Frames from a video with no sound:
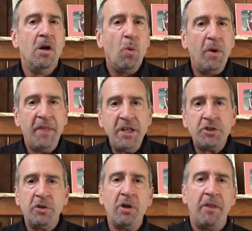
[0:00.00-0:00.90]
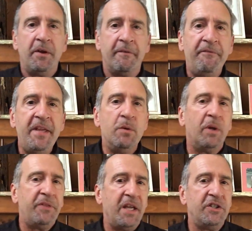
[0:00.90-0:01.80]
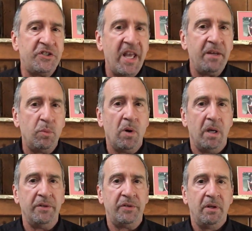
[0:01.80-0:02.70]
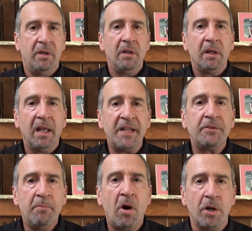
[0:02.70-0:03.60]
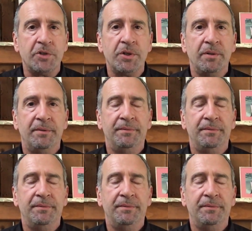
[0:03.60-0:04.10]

When they stood on their feet, what they said was, let's march.